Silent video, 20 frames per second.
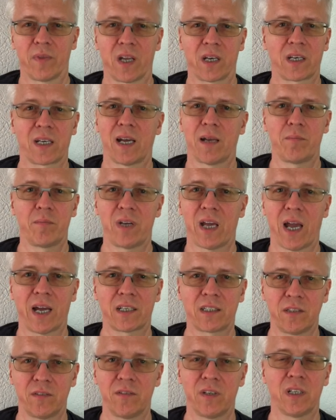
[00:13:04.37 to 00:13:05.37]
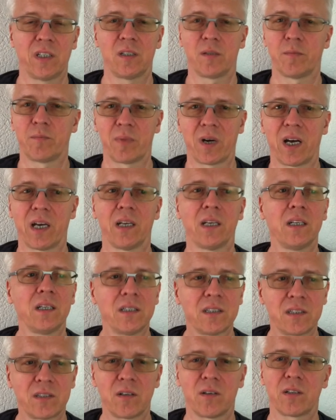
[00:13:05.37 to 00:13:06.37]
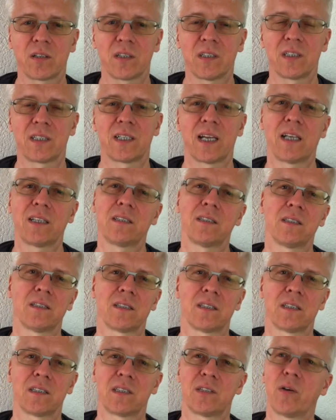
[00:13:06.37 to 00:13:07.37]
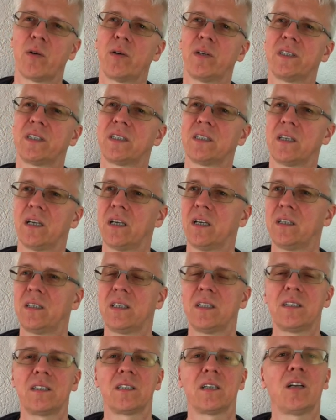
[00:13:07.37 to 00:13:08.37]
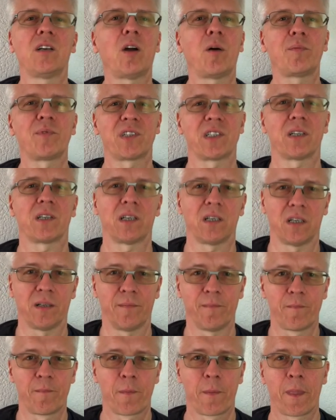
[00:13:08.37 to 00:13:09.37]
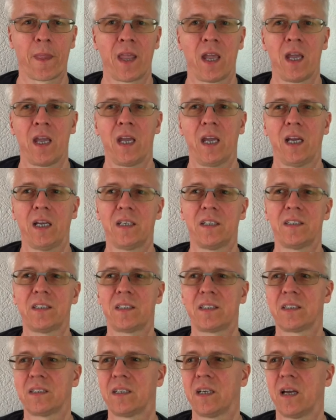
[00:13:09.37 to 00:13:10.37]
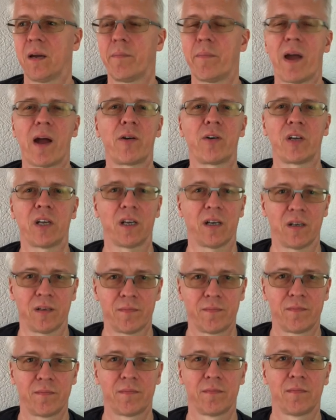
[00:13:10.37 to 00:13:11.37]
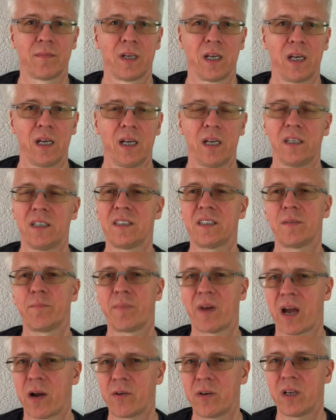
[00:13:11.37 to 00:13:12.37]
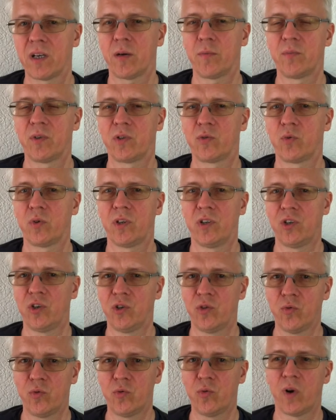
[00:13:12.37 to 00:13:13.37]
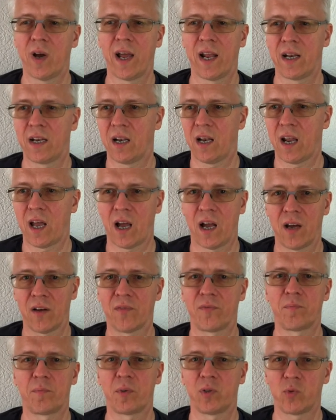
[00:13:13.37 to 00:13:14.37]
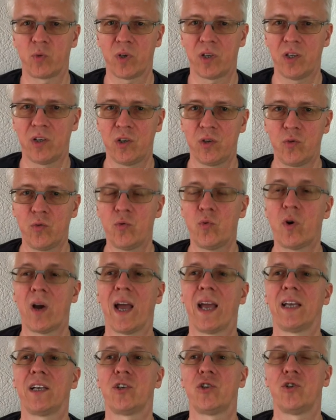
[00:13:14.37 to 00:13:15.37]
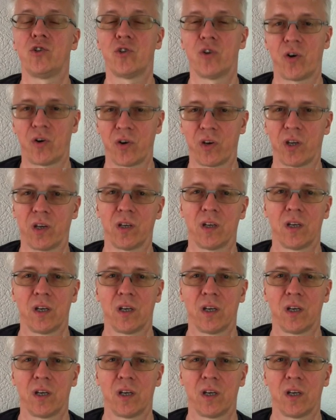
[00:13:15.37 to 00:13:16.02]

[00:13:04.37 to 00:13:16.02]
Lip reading: that can be activated by certain sentences. So it is an obstacle. It is a barrier. It is a barrier between you and love, between you and joy,